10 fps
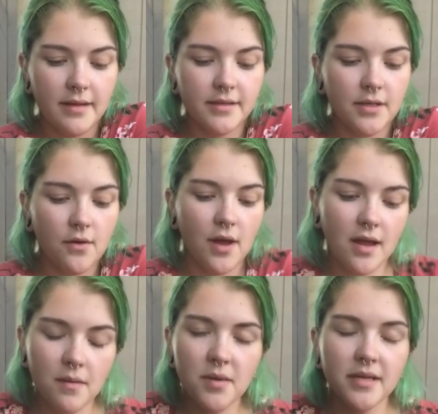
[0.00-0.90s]
so
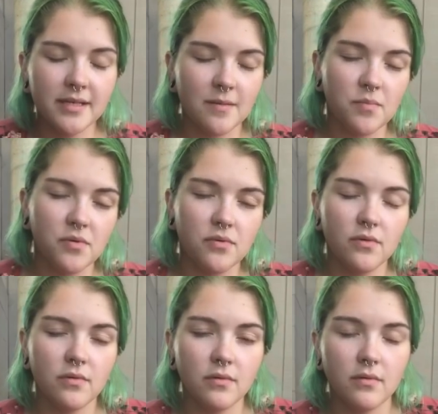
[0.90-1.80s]
it can be as
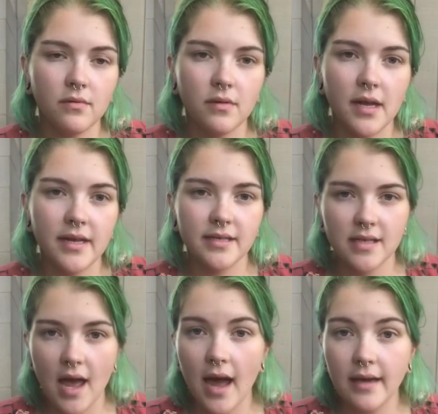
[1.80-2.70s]
simple as
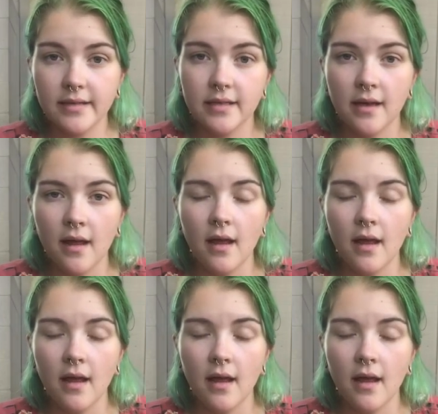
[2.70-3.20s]
that.